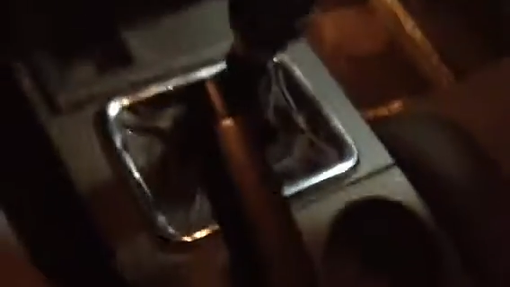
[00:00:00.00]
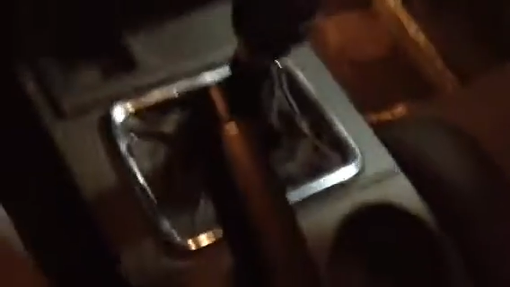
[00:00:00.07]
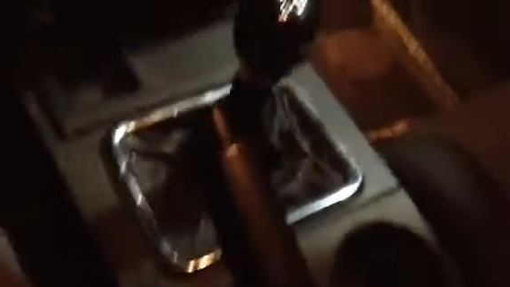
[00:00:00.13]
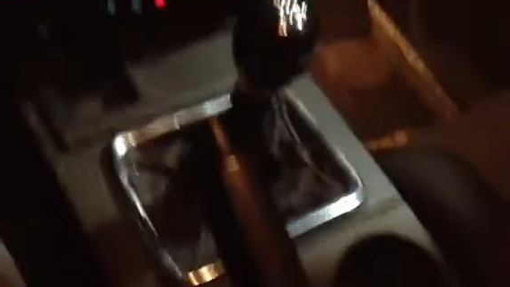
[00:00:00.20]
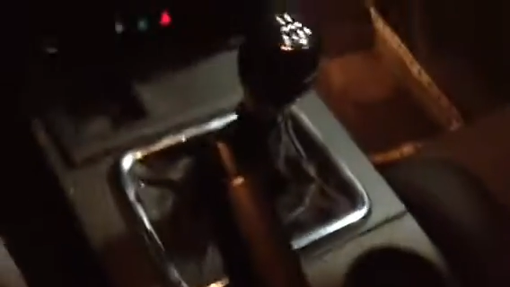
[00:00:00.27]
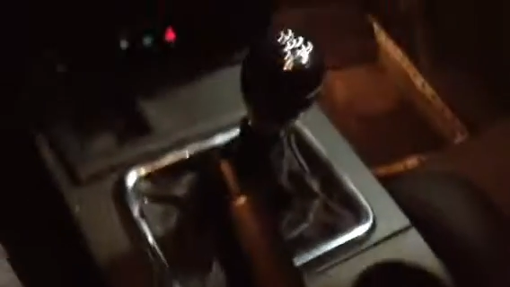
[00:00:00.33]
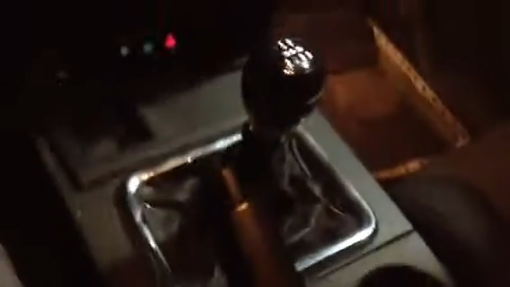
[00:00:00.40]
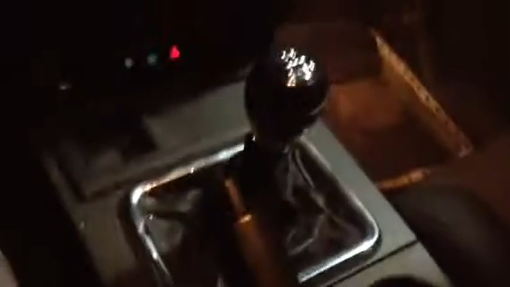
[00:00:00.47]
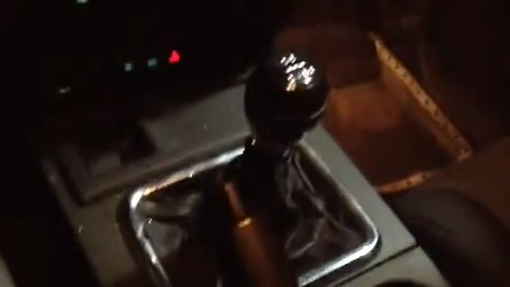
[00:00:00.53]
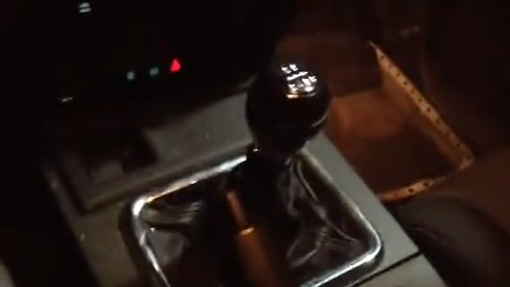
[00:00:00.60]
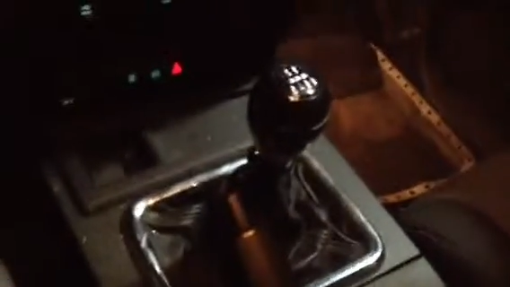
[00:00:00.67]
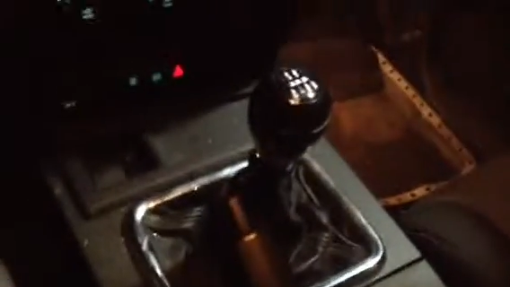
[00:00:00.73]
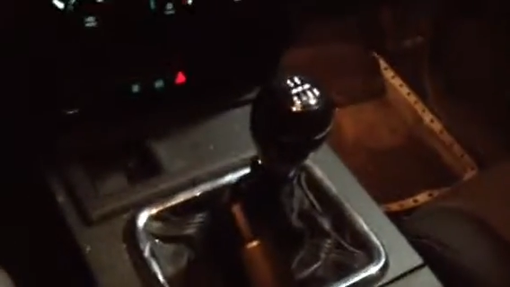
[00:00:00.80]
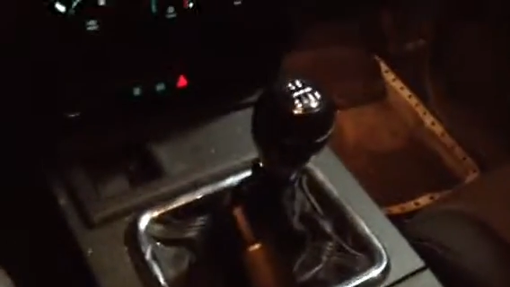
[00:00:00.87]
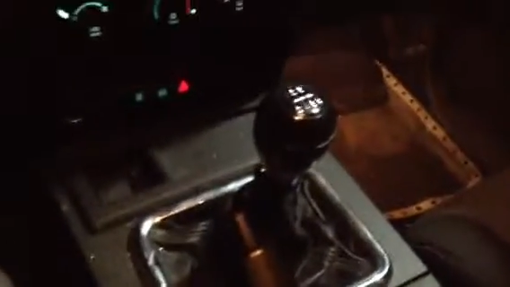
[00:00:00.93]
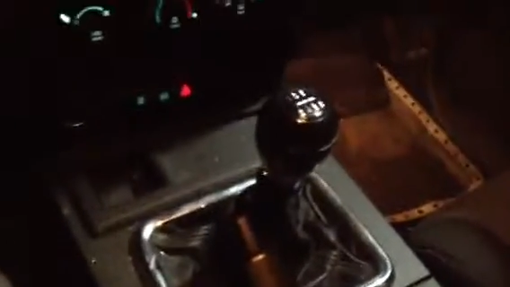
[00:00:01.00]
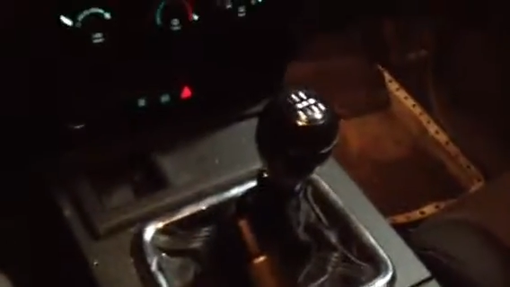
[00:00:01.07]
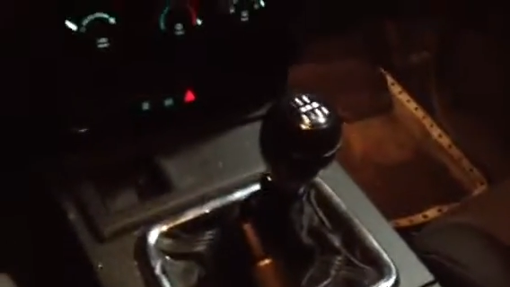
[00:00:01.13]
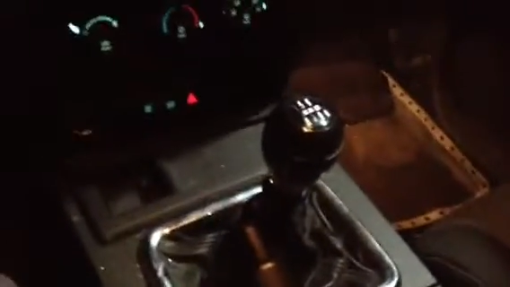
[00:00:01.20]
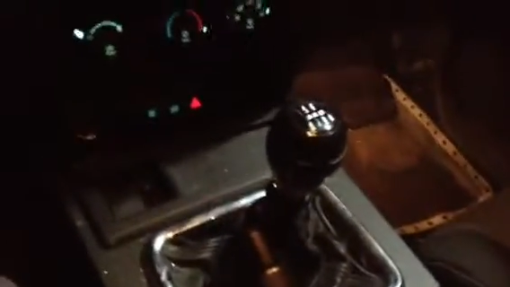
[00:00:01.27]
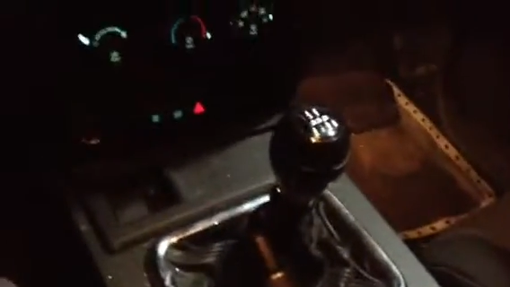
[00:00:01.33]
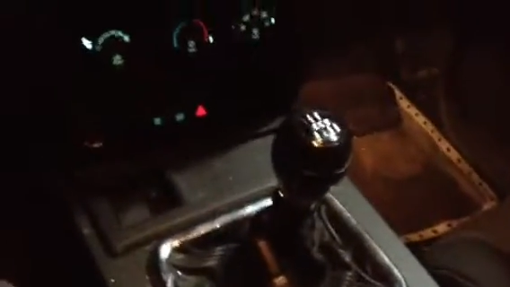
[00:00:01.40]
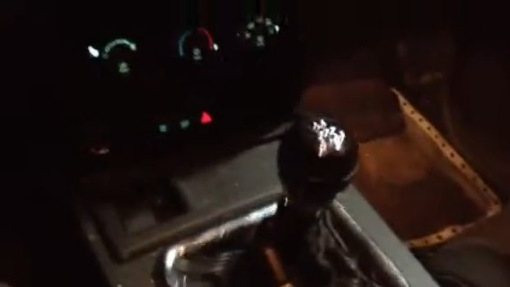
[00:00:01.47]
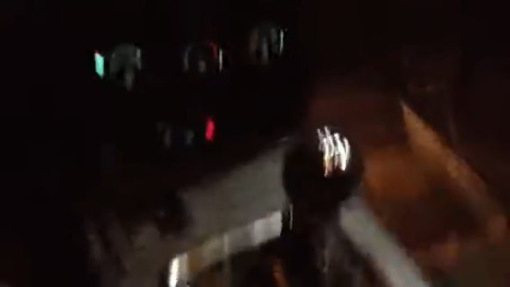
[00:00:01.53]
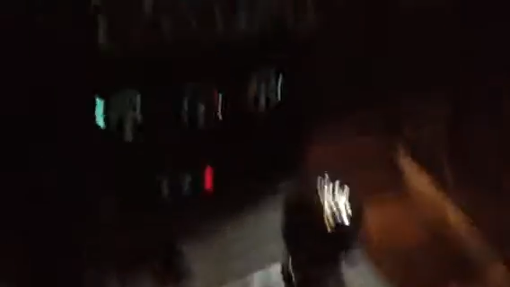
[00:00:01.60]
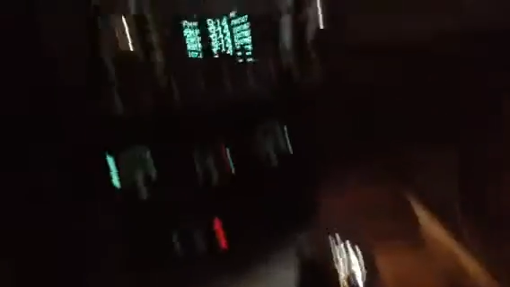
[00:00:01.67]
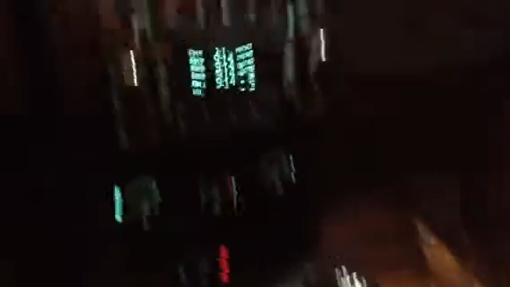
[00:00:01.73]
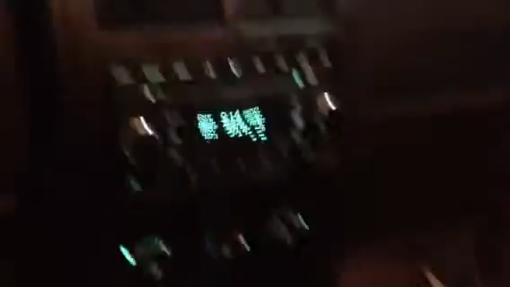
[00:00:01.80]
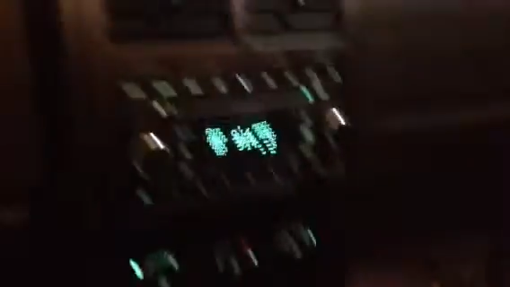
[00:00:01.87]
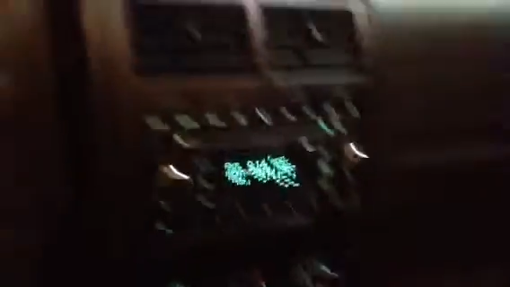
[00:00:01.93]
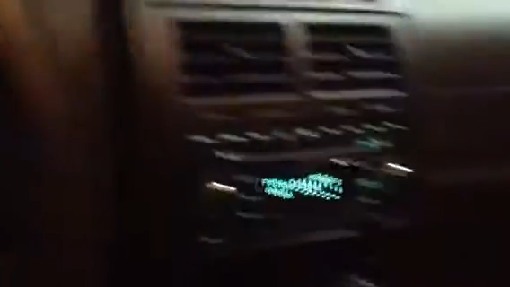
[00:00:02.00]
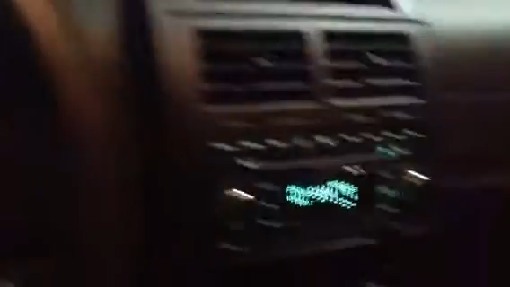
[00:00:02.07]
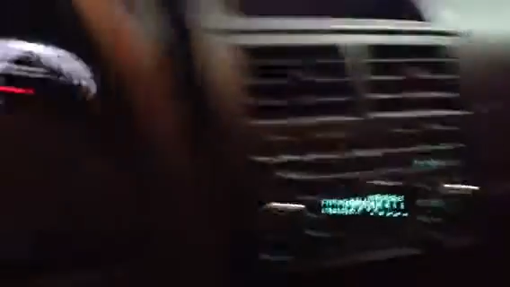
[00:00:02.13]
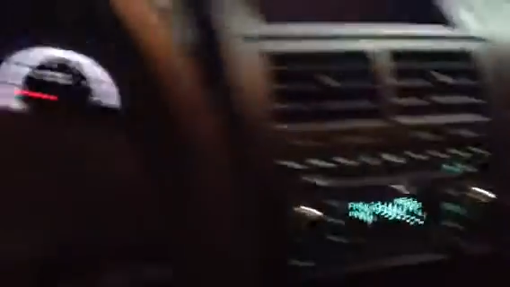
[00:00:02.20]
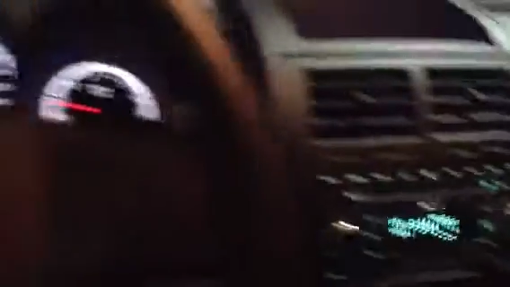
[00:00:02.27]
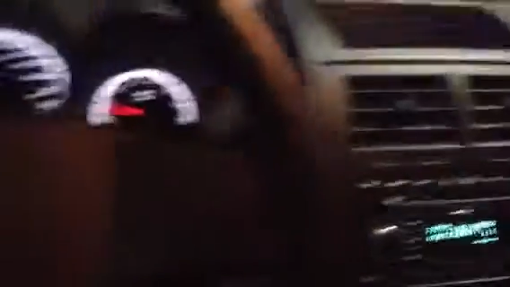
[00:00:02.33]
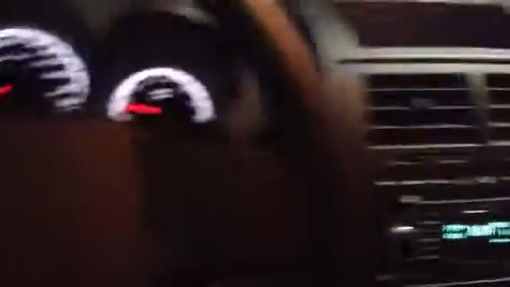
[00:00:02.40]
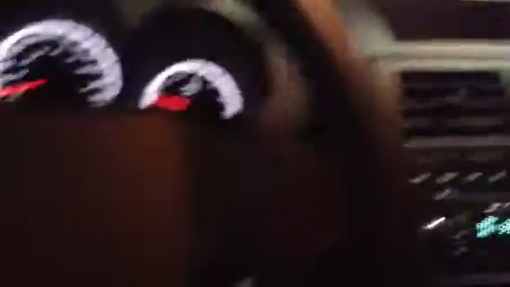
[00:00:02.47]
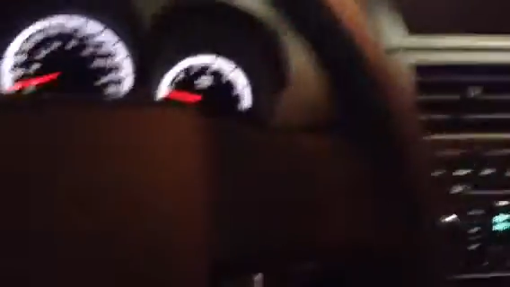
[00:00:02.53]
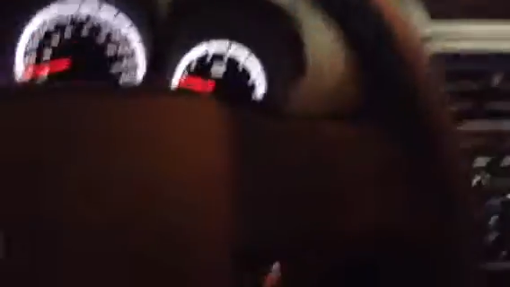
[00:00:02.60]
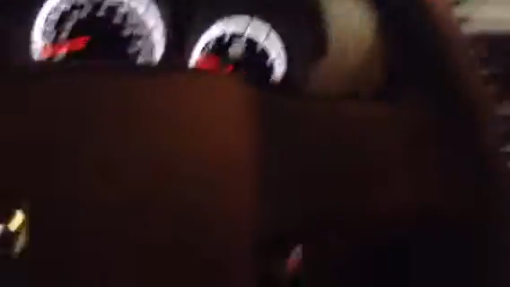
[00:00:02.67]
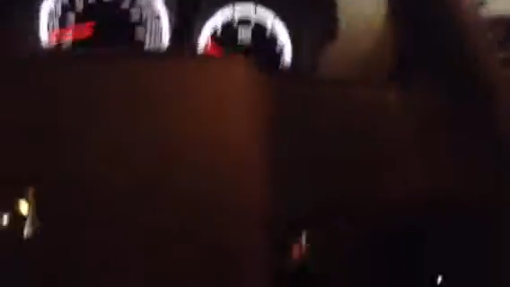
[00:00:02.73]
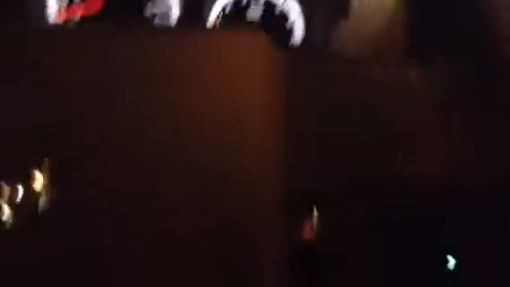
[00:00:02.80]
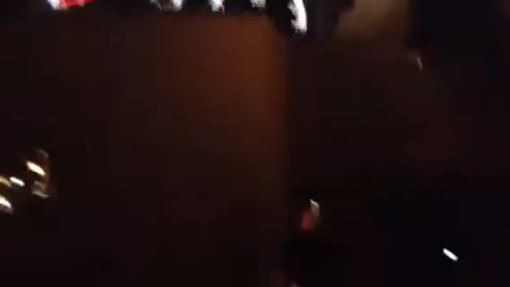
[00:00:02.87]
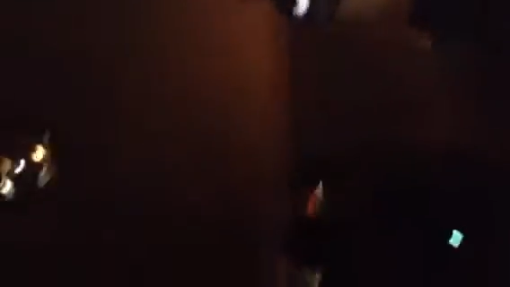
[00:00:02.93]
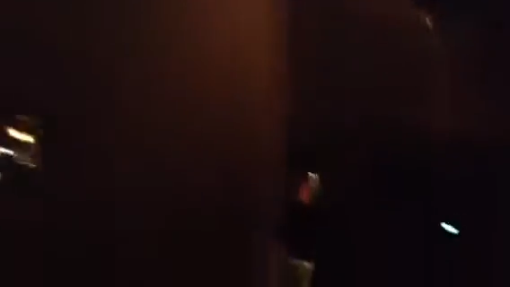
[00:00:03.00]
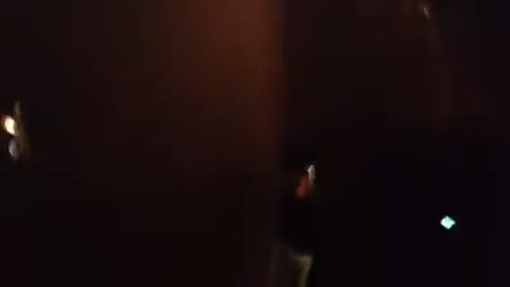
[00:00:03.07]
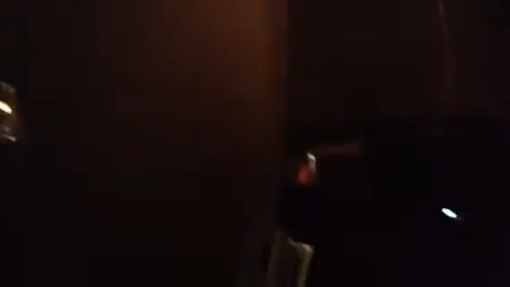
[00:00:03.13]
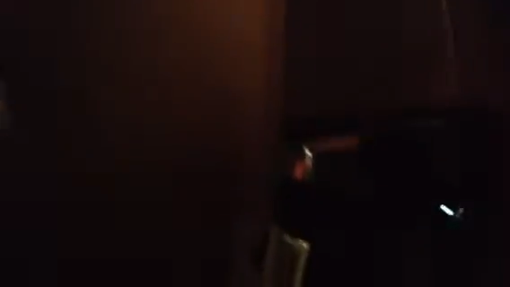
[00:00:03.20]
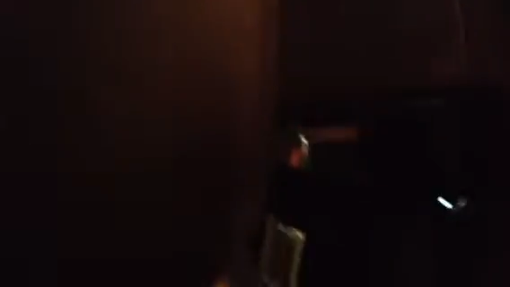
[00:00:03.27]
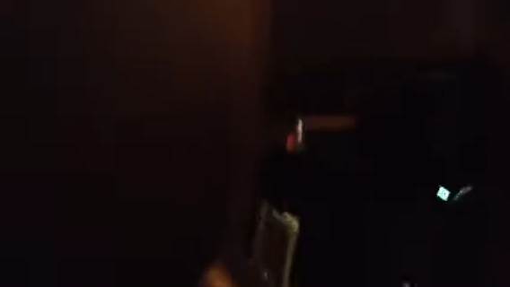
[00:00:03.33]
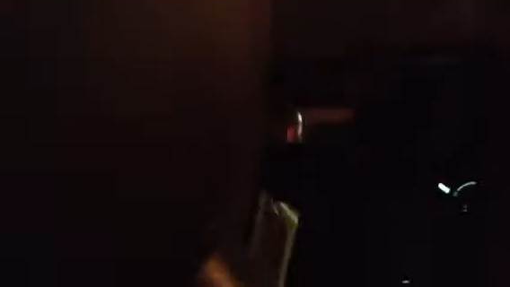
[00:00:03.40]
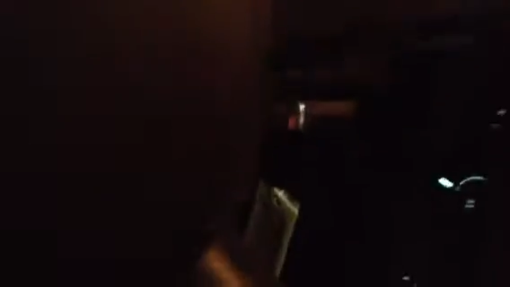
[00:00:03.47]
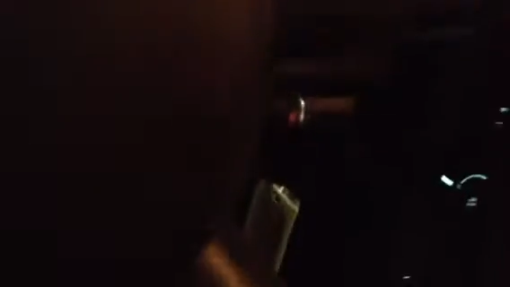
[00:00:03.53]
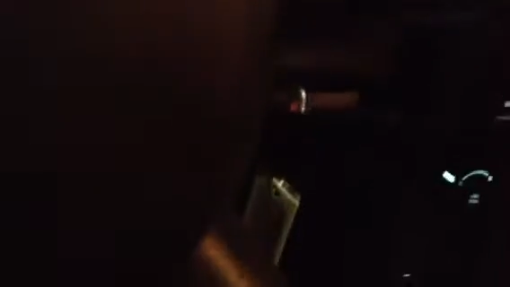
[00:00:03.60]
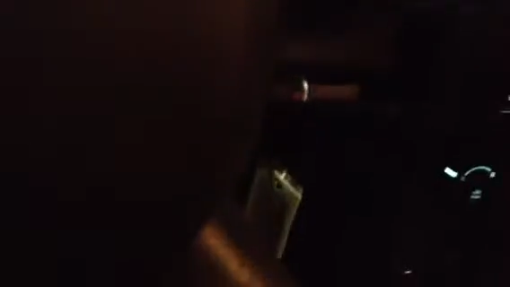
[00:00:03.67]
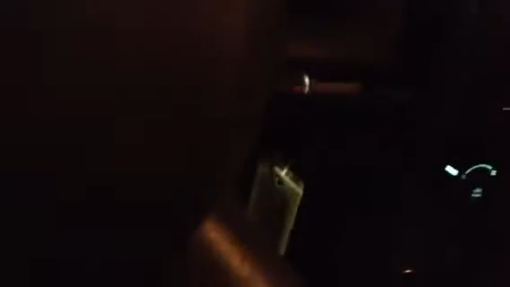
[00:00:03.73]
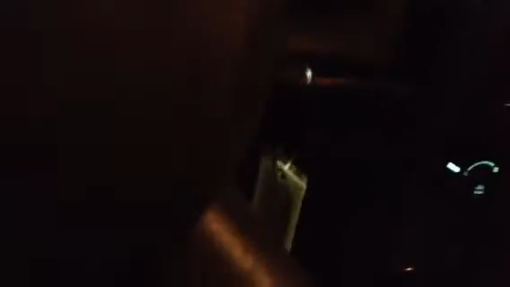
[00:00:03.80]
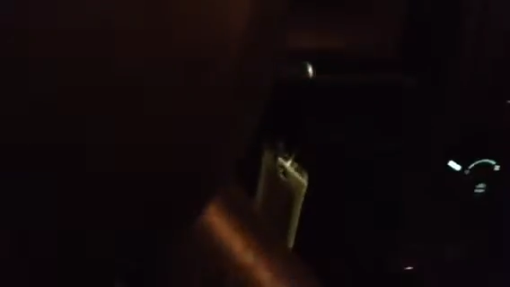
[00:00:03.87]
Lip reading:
[unreadable: no face in view]